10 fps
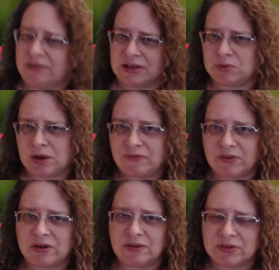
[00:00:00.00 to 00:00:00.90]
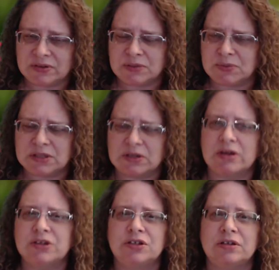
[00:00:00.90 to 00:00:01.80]
that's what I felt. I felt some
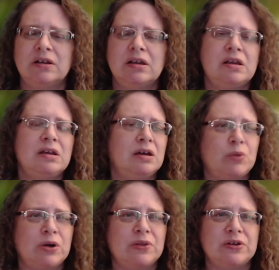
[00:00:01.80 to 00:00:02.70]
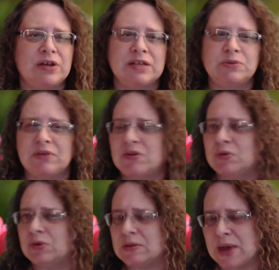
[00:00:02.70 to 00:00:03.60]
exhaustion one of the days when I felt
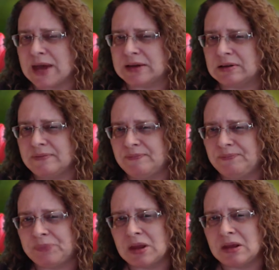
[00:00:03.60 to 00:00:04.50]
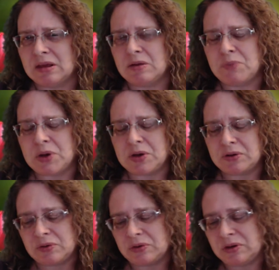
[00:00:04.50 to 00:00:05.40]
really badly. But,
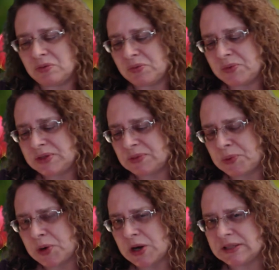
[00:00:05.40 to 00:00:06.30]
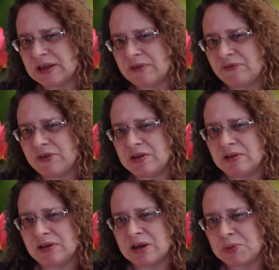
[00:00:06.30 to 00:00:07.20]
when we suppress that
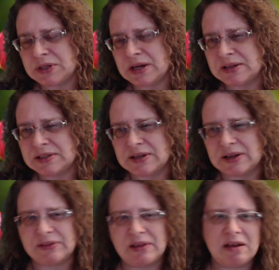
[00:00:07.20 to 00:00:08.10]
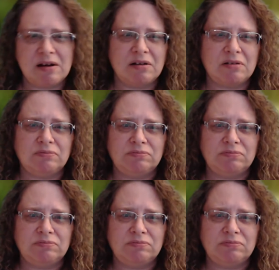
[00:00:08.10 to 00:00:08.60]
feeling and pretend it's not there,